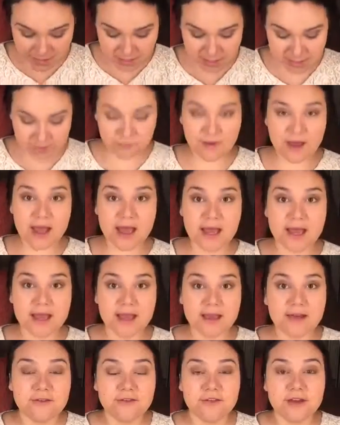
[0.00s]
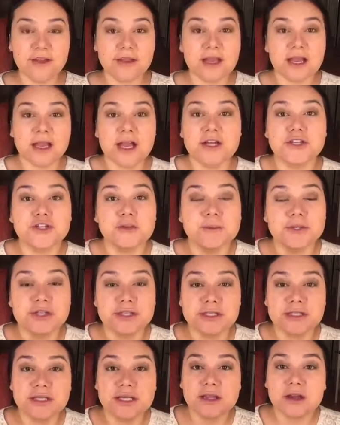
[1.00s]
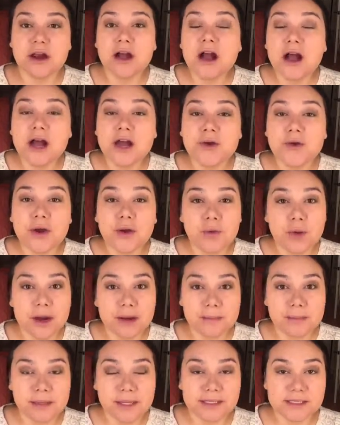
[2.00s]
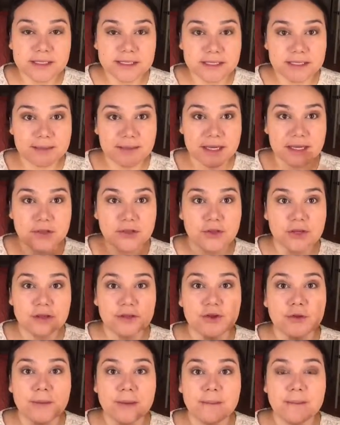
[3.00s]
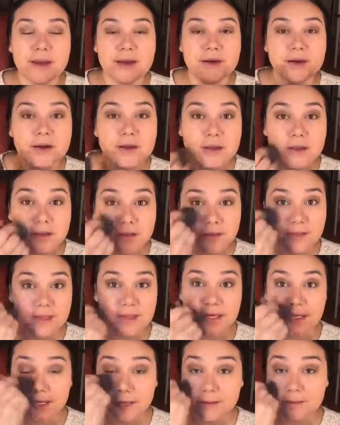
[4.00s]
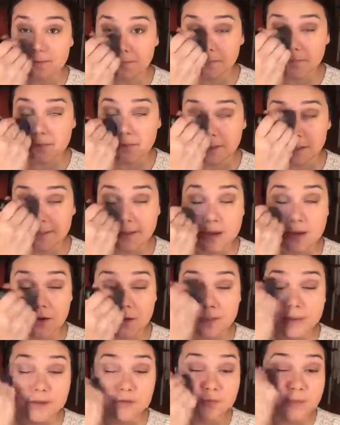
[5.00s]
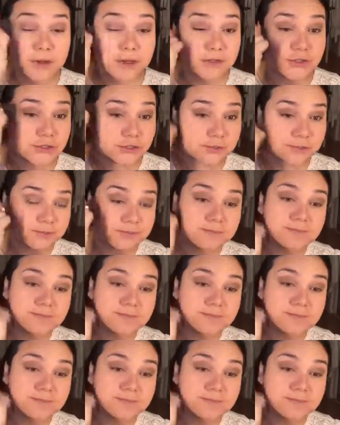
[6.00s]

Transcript: if I feel like I got too much concealer on or I want to blend it to make it look a little bit better, then again, the powder puff brush.